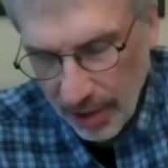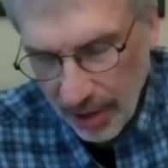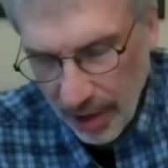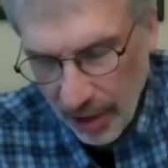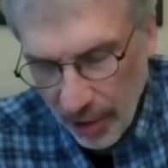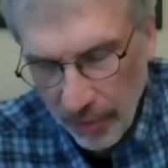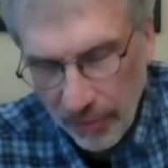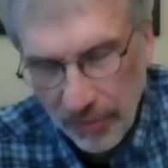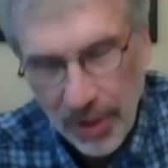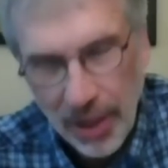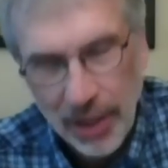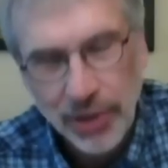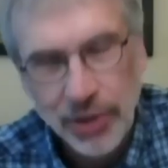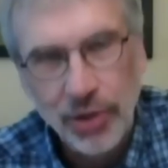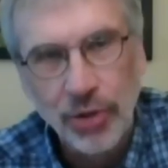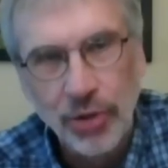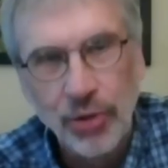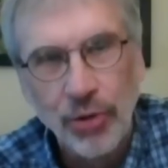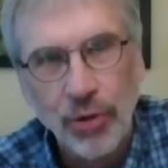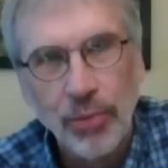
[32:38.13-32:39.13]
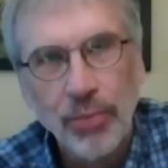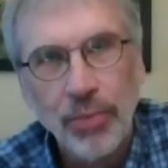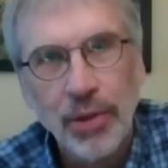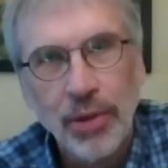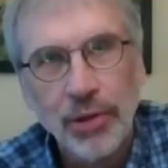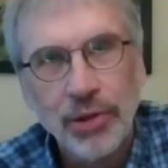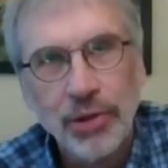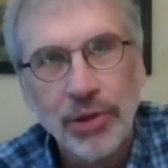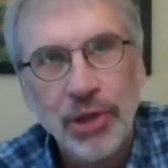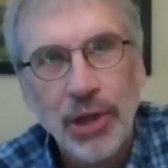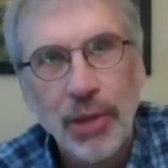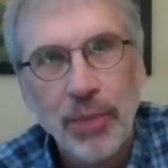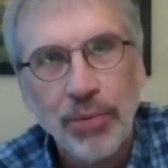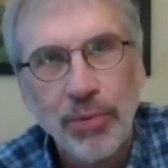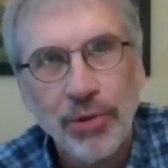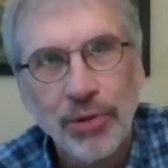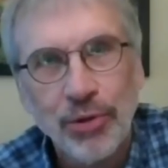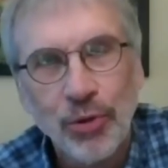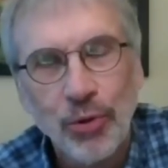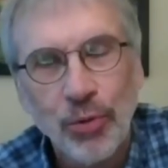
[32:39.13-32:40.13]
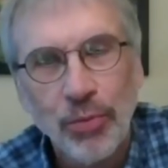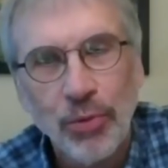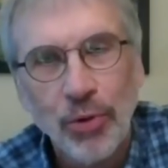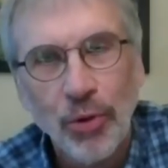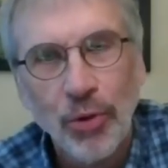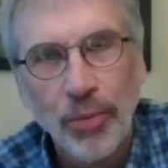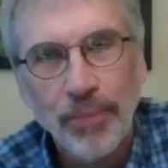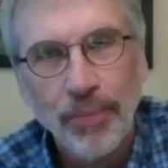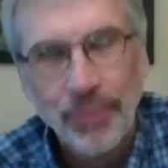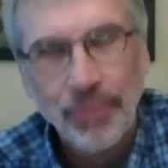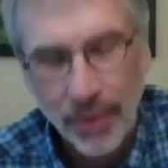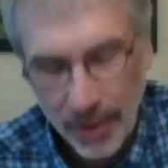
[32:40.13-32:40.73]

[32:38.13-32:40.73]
I don't know if that's the term, but a separate Zoom room.